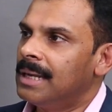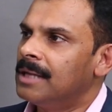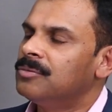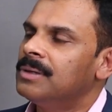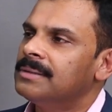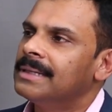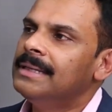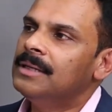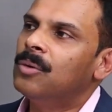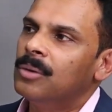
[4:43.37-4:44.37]
as well as the
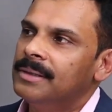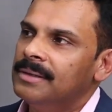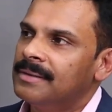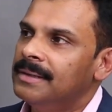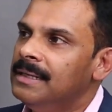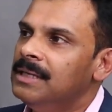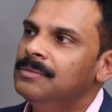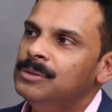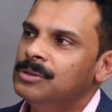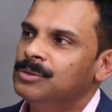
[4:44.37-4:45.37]
key qualities an
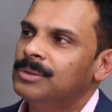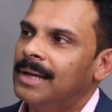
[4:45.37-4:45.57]
individual should